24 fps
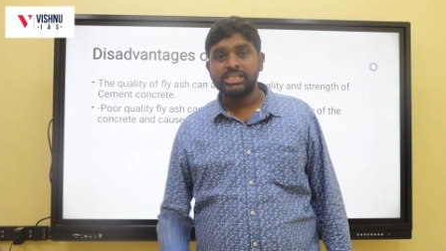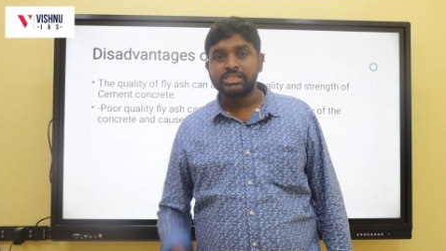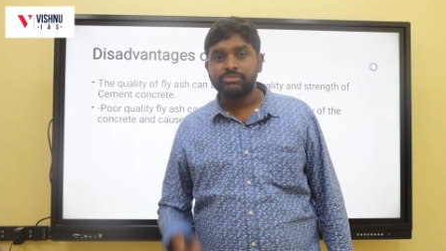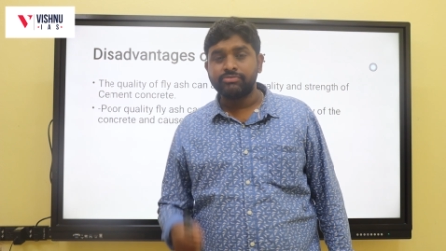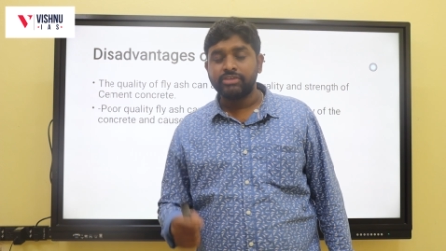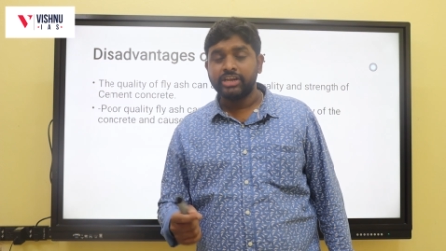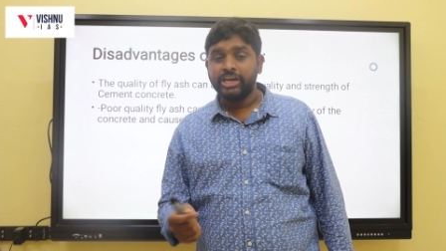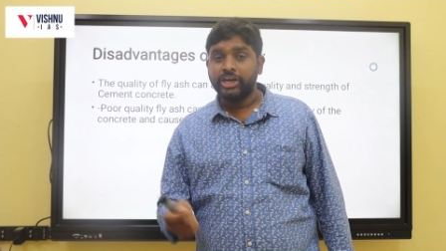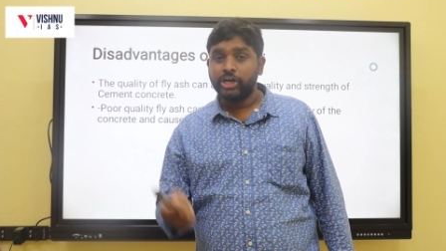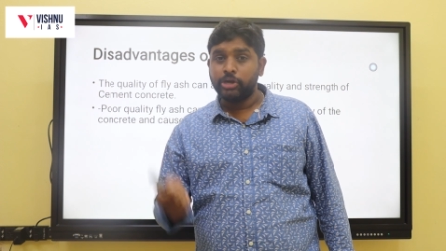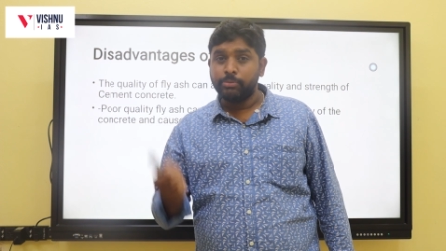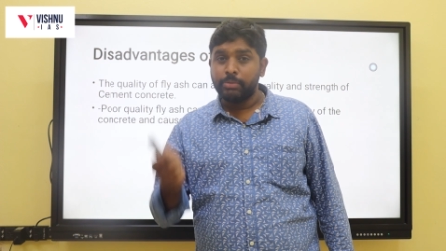
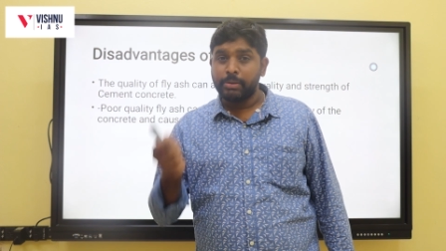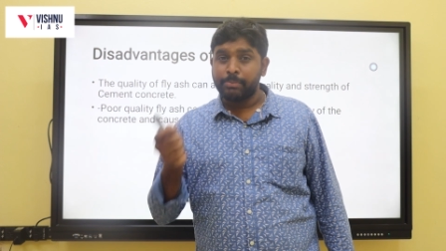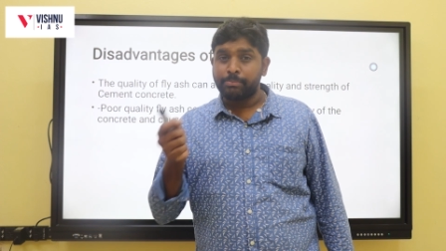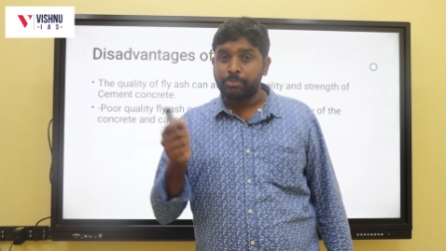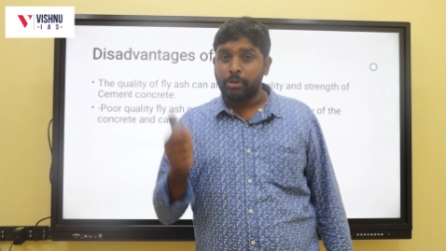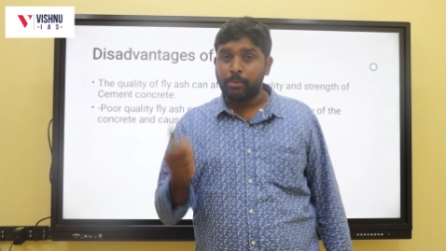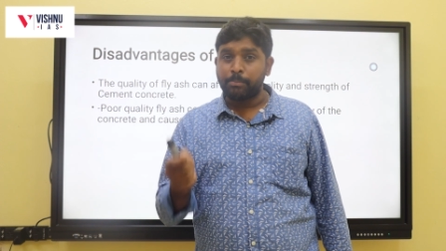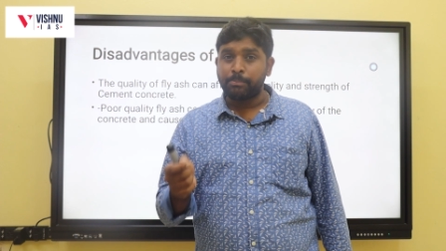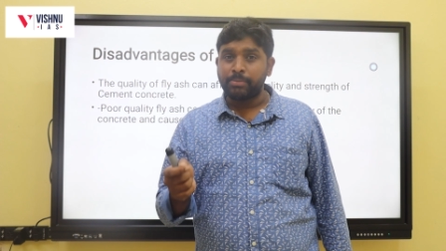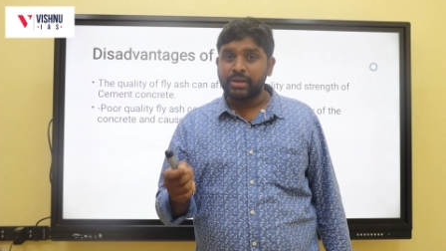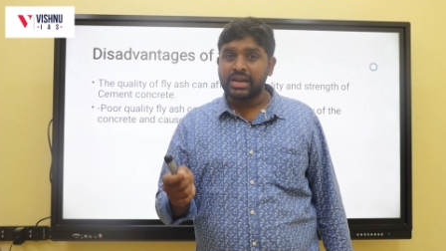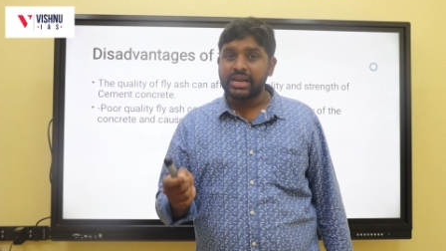Hence, we need to be
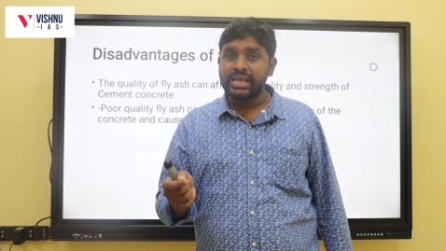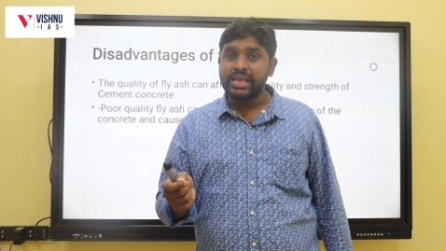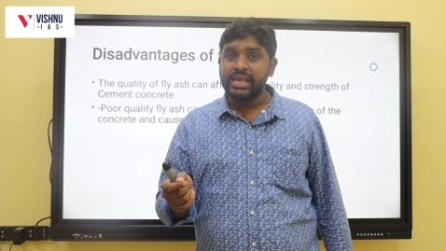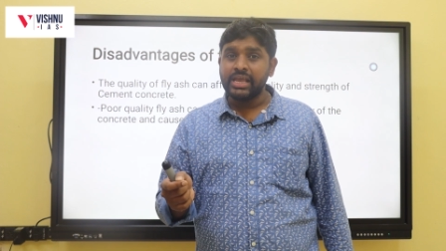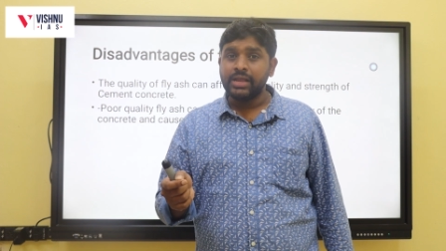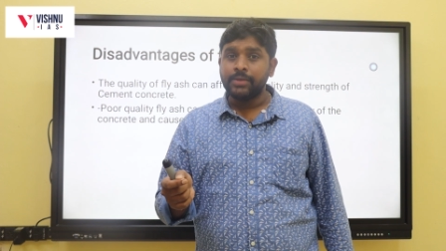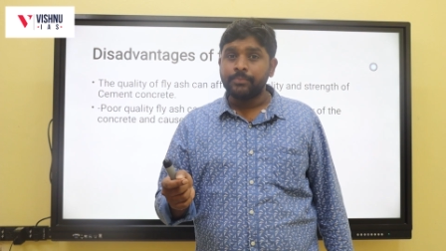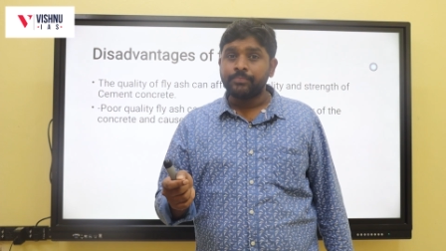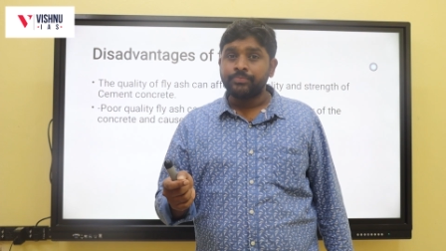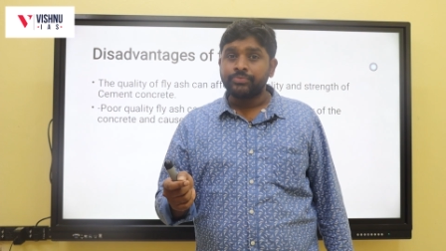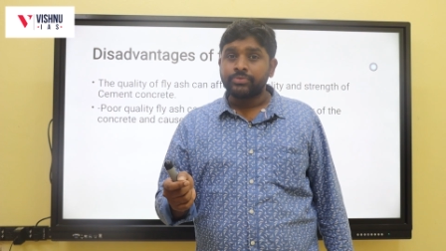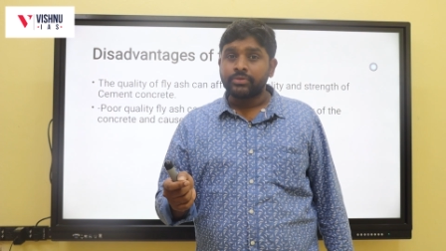
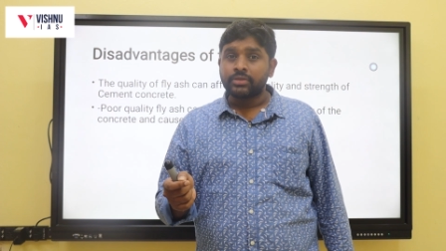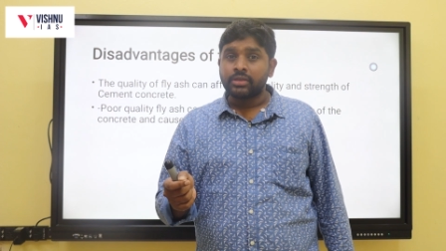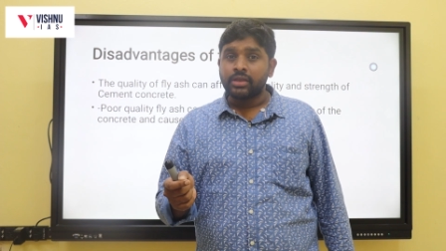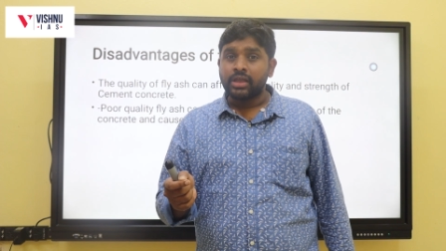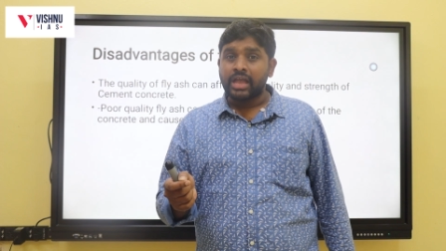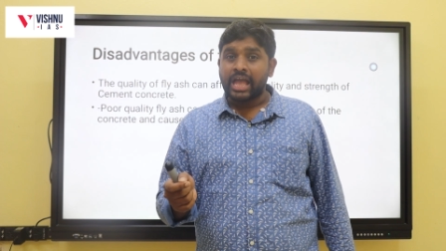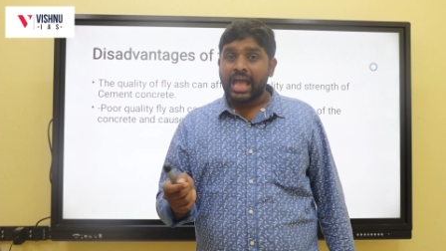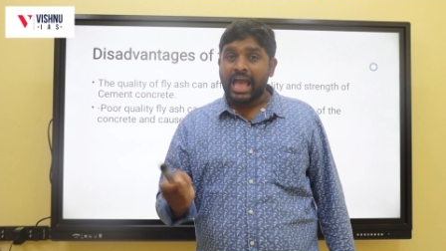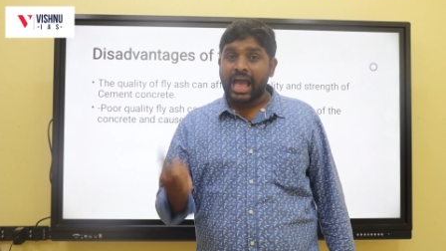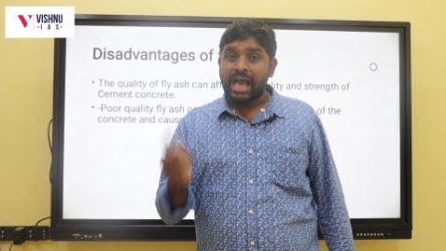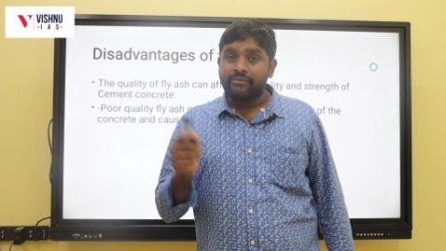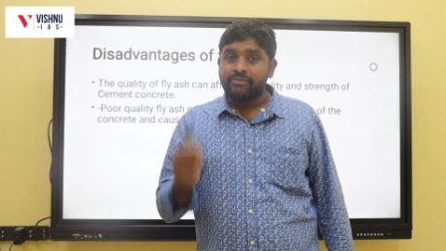properly
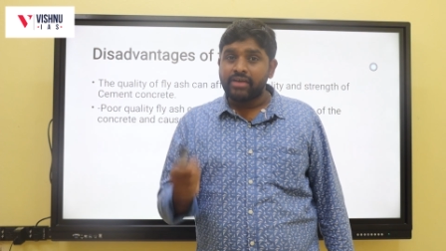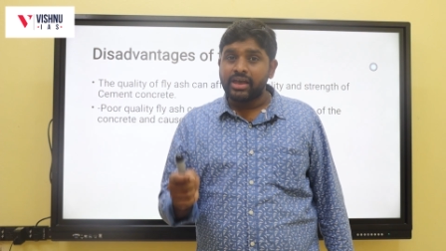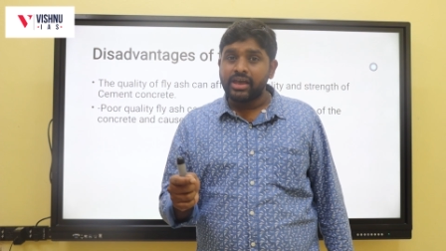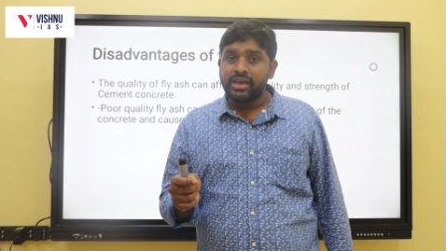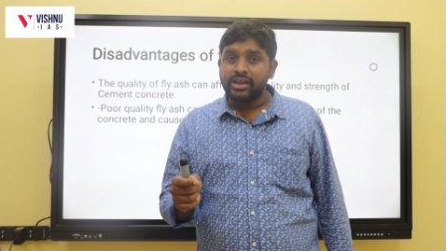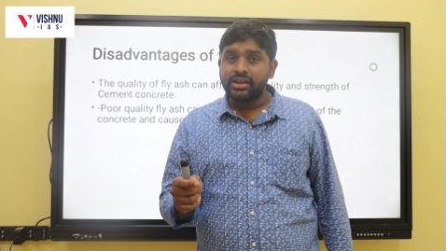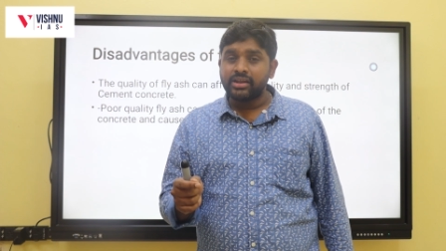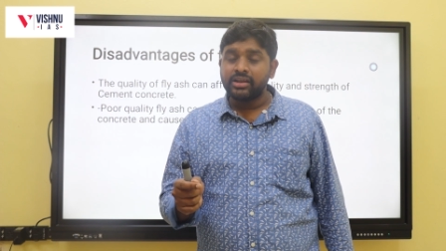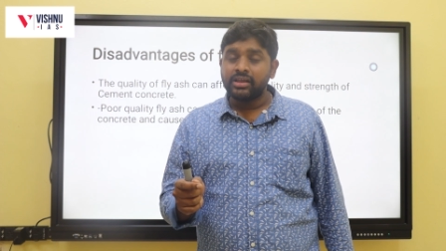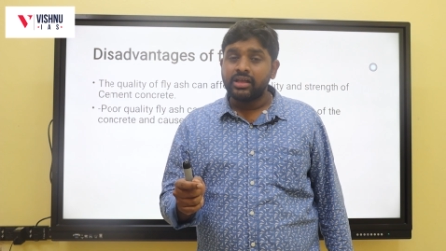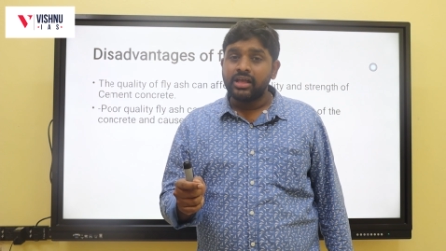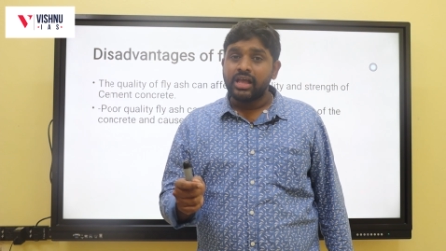
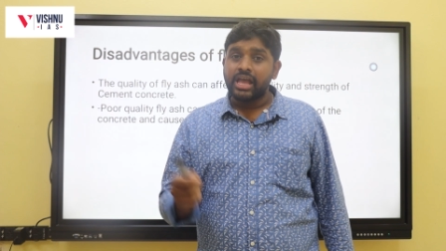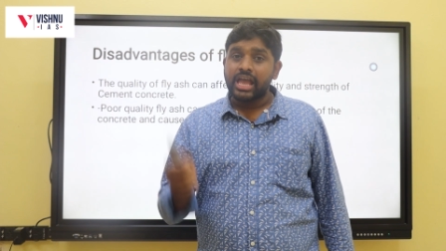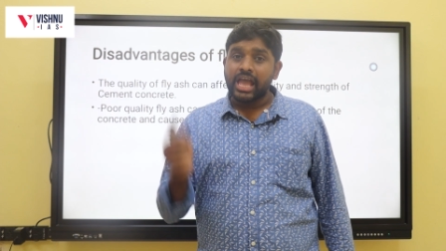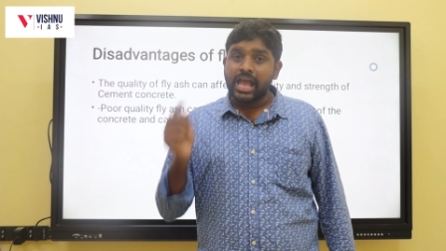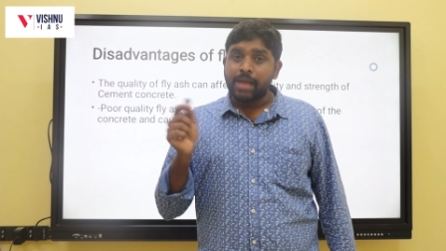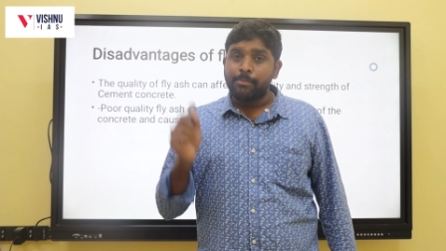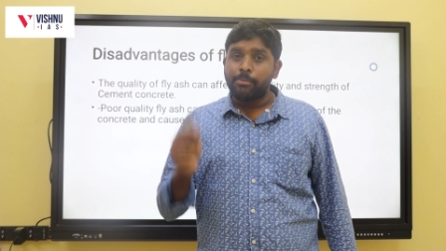aware